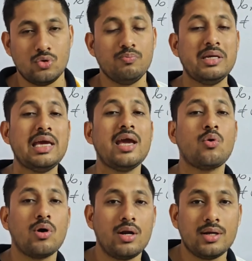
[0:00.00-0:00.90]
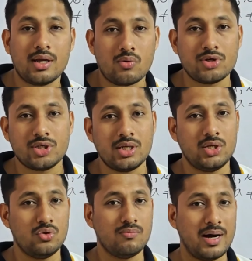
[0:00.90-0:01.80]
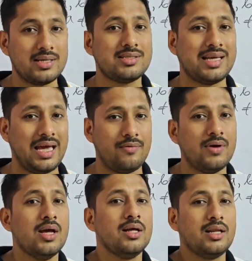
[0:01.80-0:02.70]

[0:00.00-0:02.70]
To be a quadratic equation, you must have